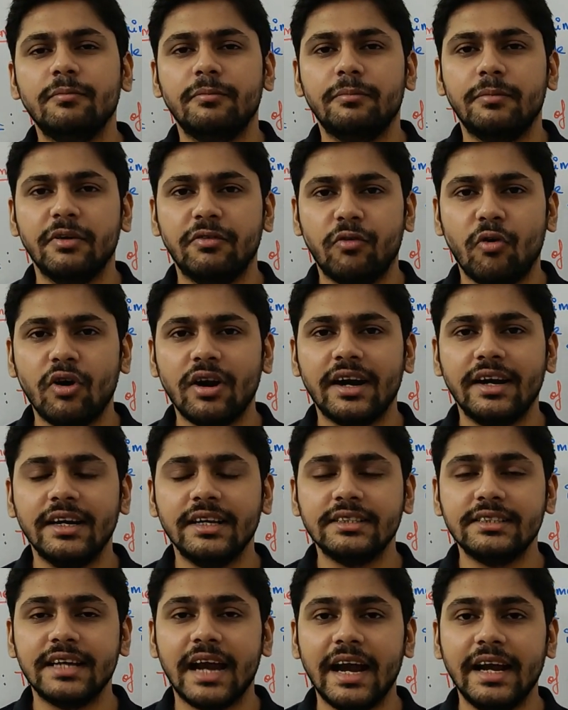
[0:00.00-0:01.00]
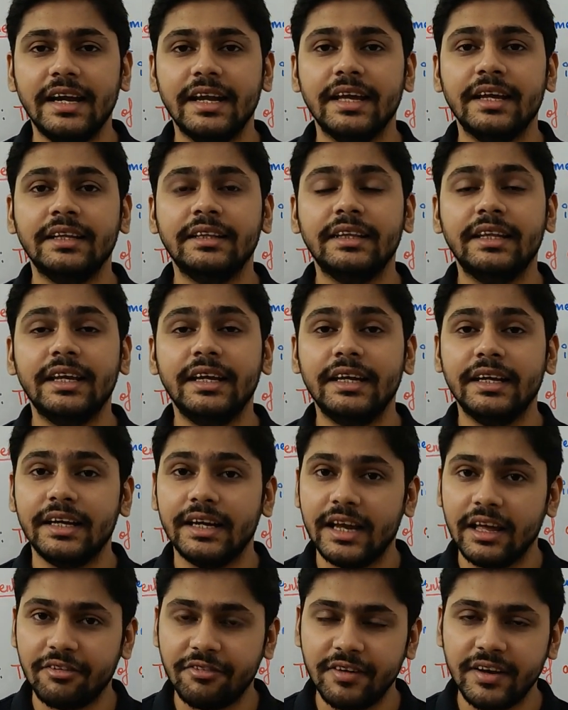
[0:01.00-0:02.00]
Before understanding the
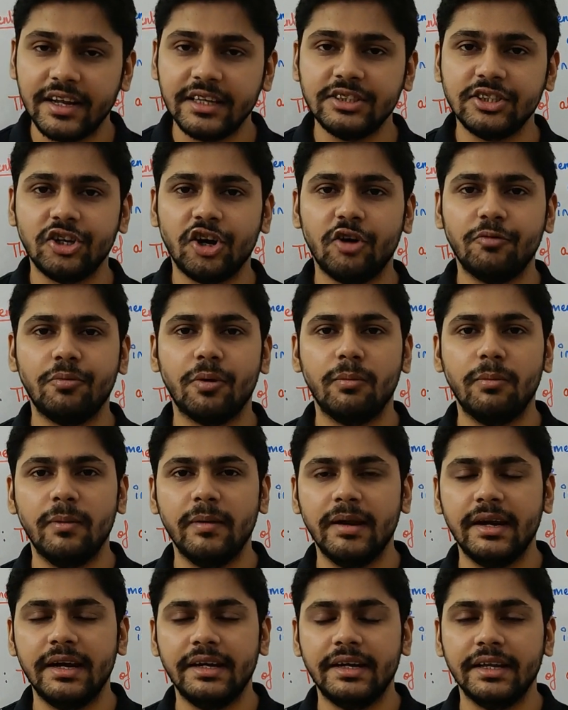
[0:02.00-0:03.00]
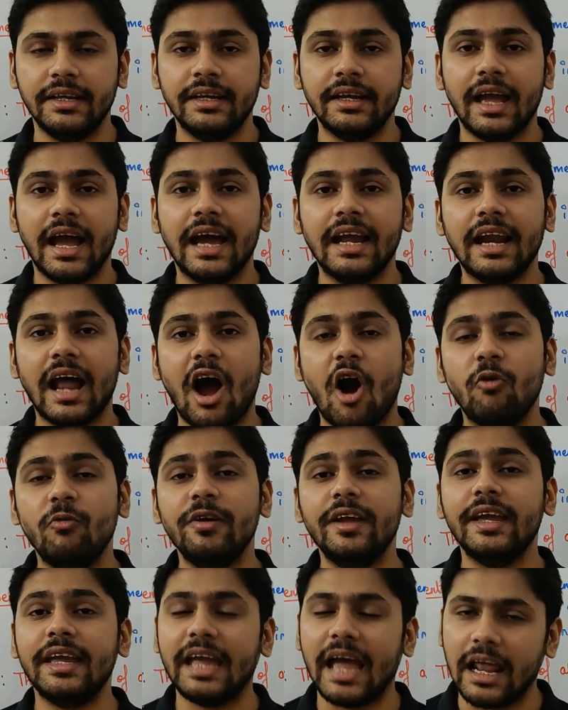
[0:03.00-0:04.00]
definition of probability and how
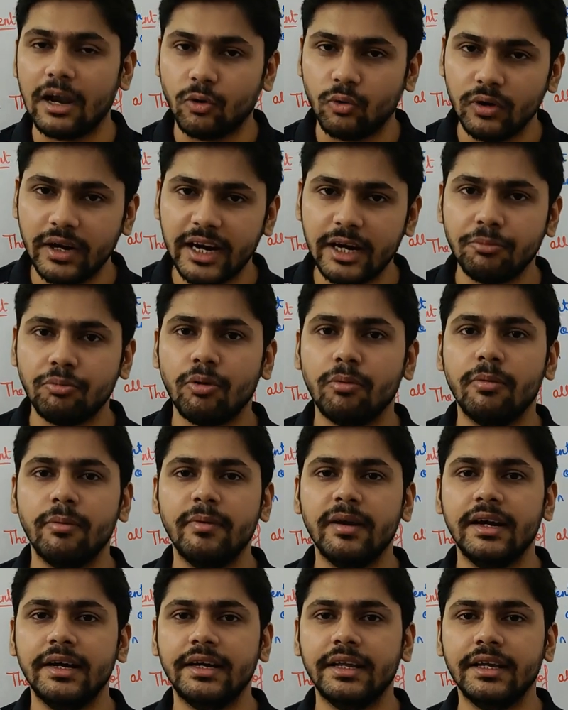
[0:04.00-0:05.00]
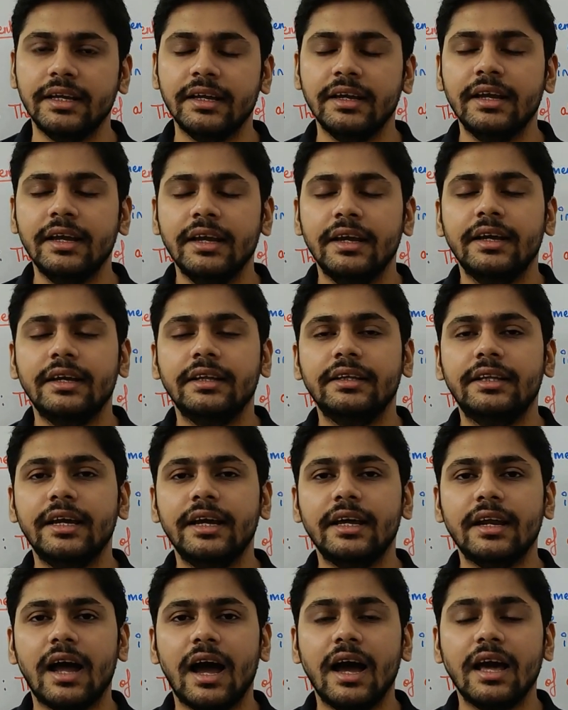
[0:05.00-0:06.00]
we calculate probability,
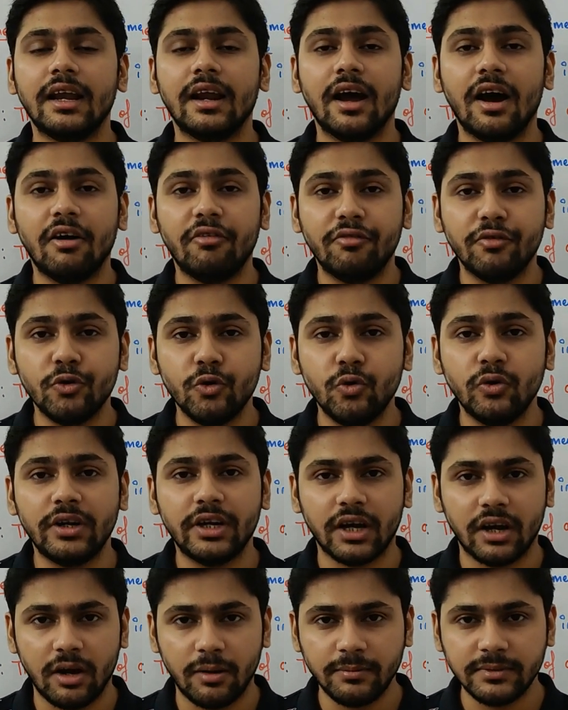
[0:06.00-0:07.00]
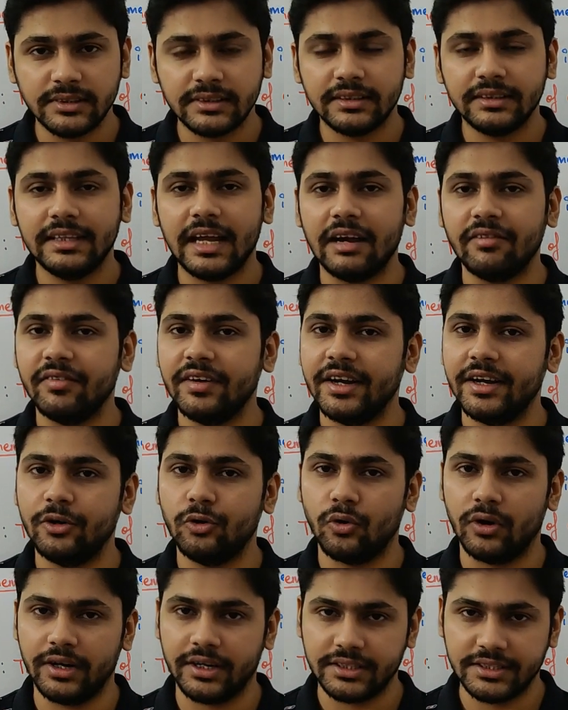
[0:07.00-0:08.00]
there are a few terms that we need
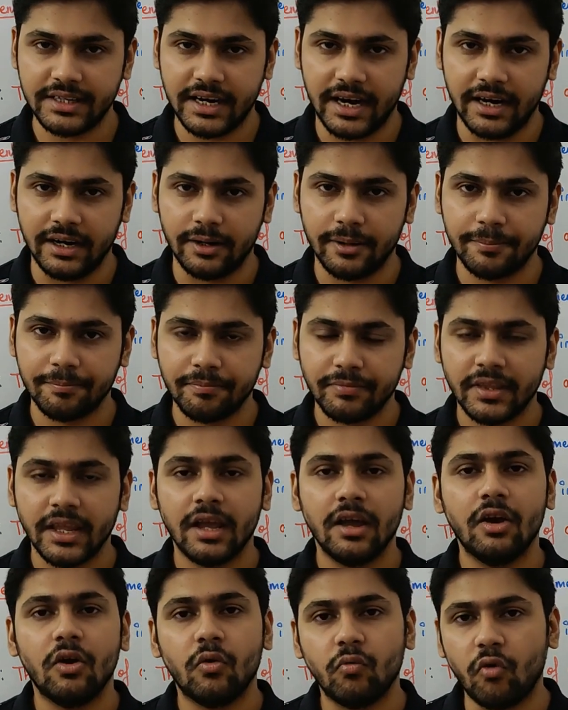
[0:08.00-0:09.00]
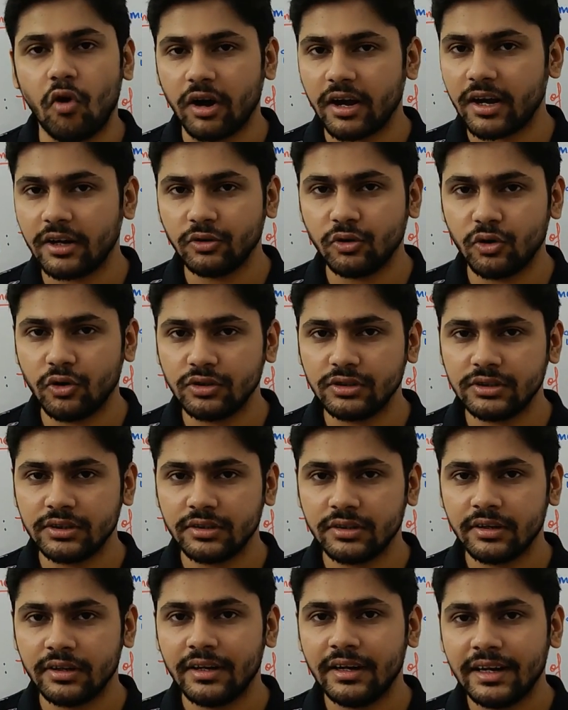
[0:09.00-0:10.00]
to understand. What are
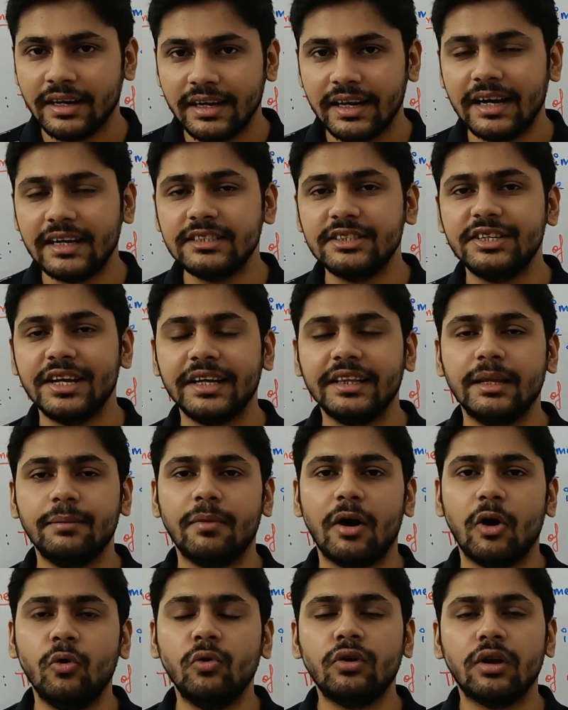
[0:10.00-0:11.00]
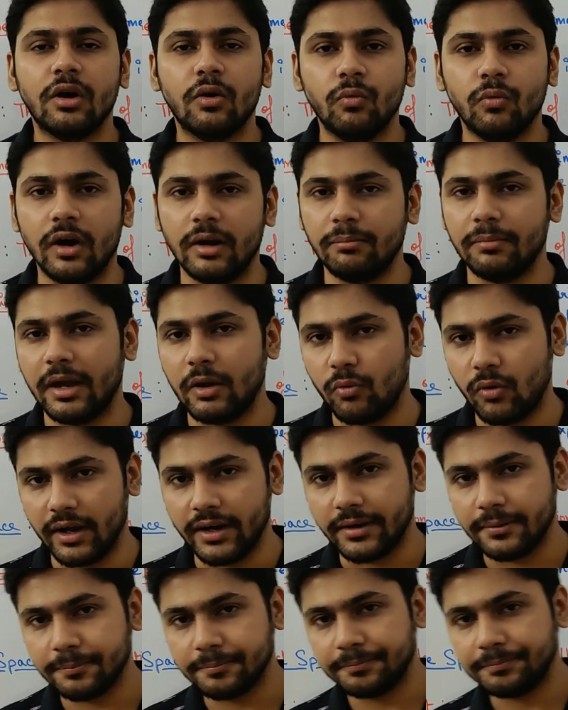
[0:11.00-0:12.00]
those? Let's check them out one by
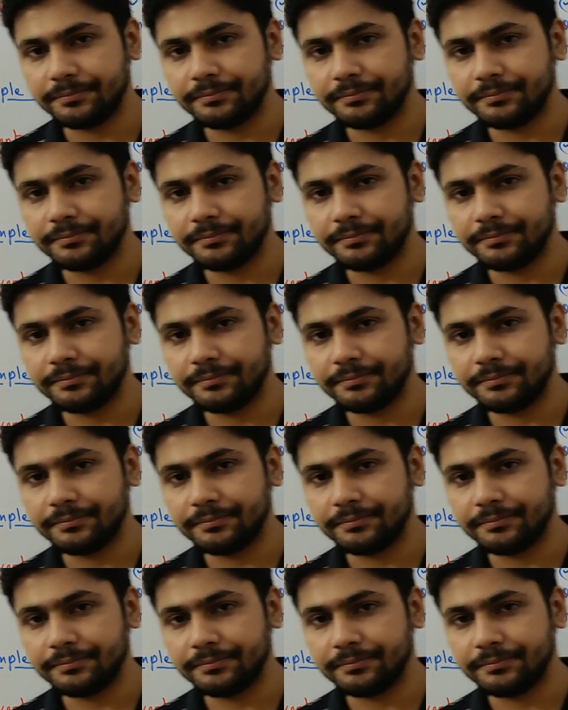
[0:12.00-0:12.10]
one.